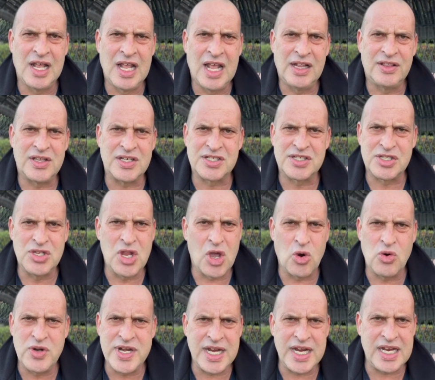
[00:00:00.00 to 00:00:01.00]
There's no
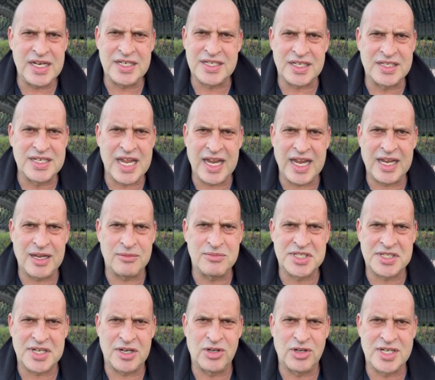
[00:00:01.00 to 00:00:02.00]
need to take him
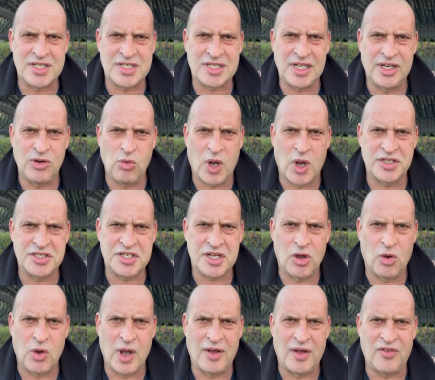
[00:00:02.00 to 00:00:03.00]
seriously
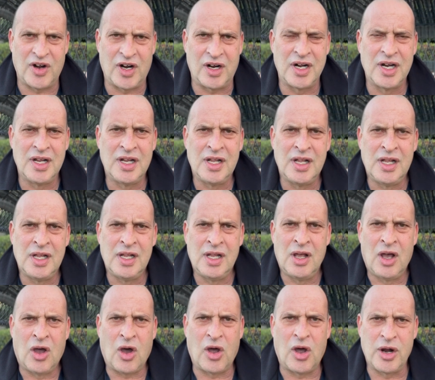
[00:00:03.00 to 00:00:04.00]
whatsoever.
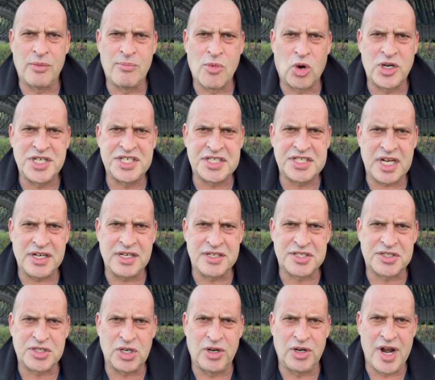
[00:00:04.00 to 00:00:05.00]
On a more
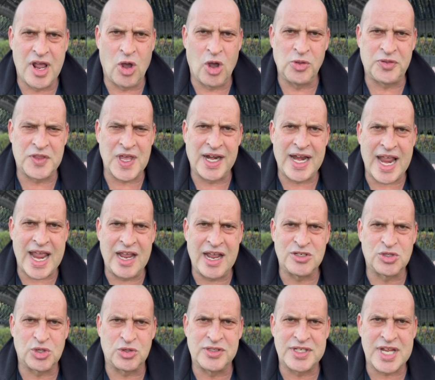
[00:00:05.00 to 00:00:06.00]
sinister note, that
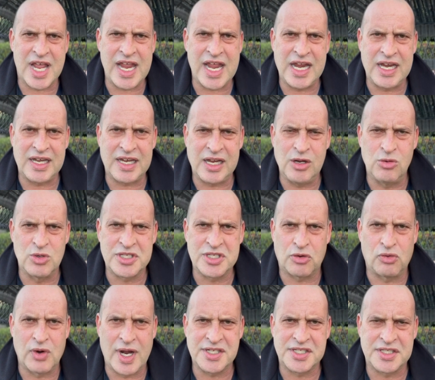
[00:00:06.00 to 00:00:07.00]
Andrew Tate, he was
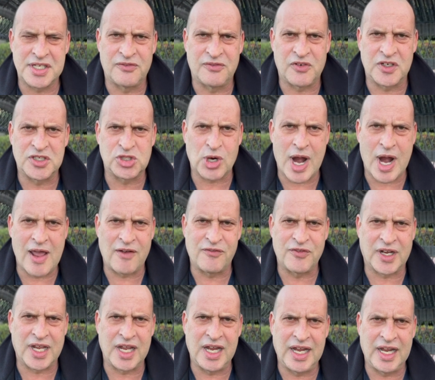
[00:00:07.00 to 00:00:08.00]
arrested for
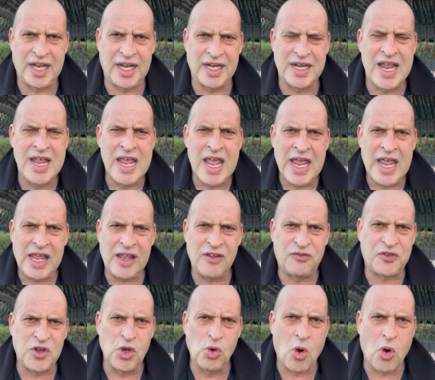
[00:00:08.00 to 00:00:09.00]
trafficking. And
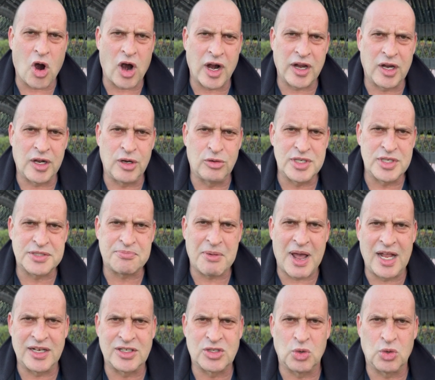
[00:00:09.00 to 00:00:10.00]
if you are going to
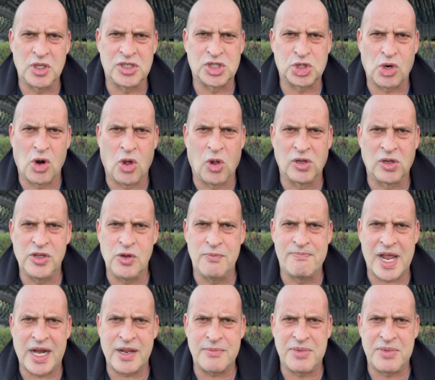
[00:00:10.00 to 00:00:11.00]
respond to a troll, you
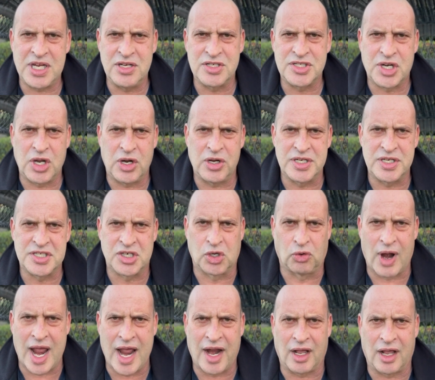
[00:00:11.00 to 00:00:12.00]
better be as good as
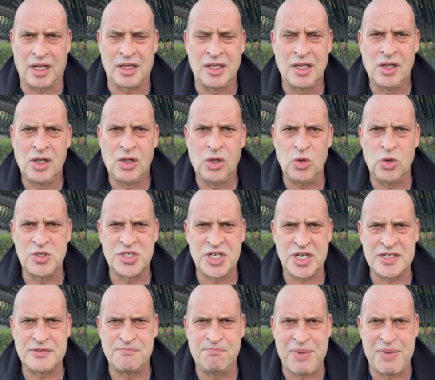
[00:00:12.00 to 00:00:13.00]
Greta, who
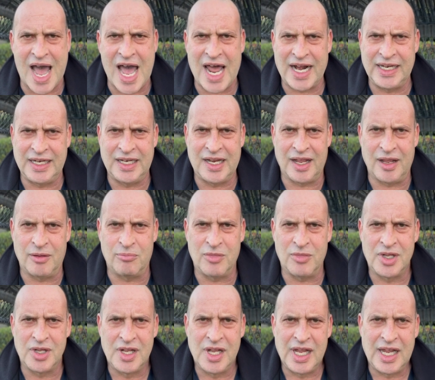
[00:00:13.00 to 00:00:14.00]
just bodied him.
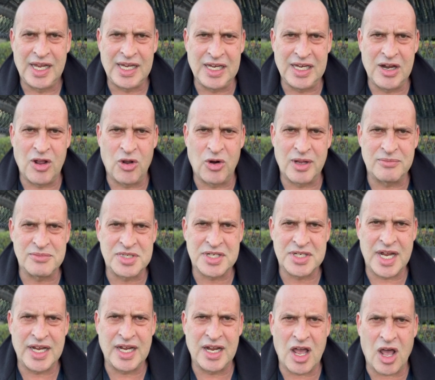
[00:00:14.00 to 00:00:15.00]
You know what I'm
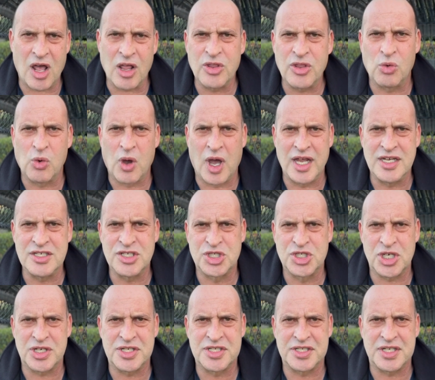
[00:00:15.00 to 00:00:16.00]
saying? Otherwise,
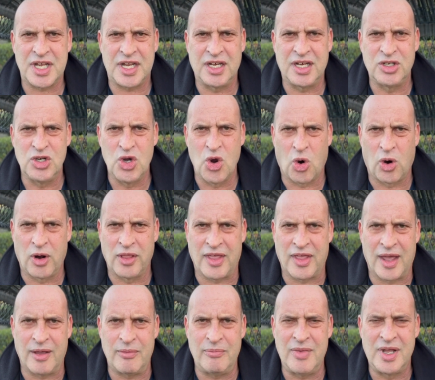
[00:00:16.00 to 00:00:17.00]
just ignore
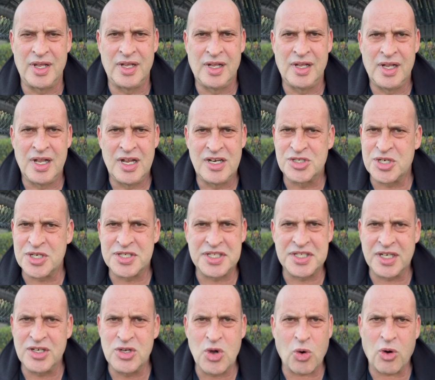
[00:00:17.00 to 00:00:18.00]
them. Just
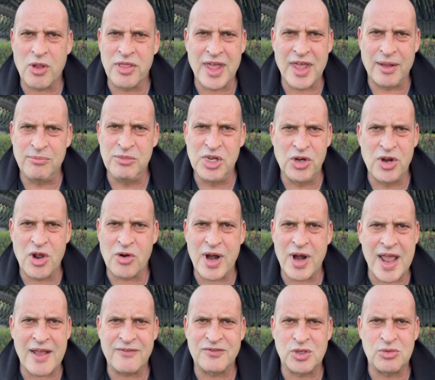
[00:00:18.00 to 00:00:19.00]
ignore them. You don't
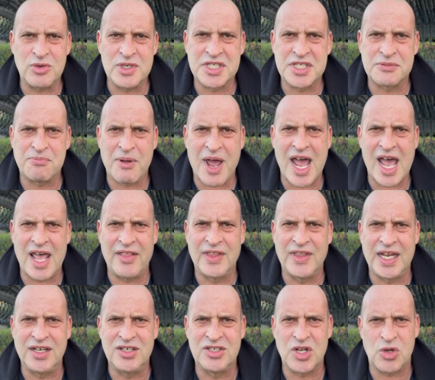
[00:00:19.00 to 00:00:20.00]
have to respond.
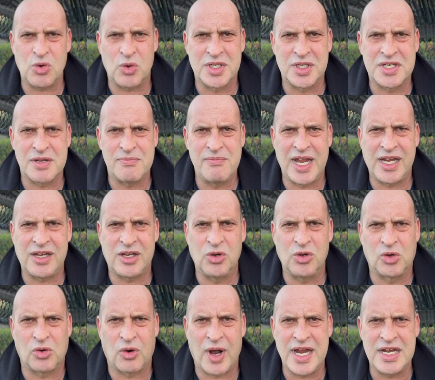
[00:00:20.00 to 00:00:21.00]
They do it to make you
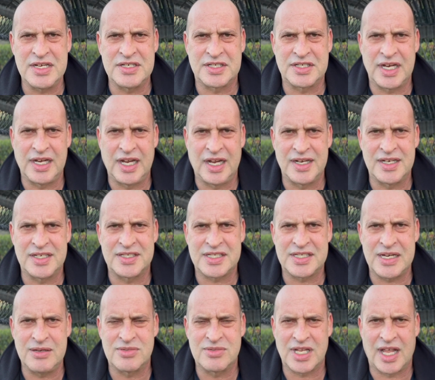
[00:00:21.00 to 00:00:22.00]
crazy, and it
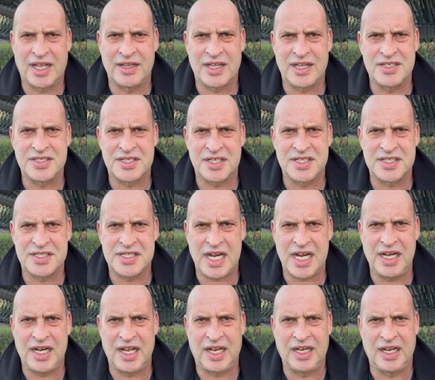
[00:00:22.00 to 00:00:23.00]
seems like they're
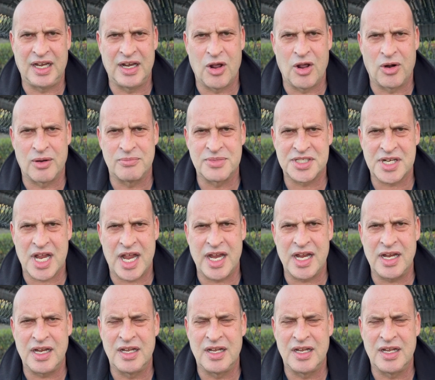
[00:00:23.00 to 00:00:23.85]
succeeding. You know what I'm saying?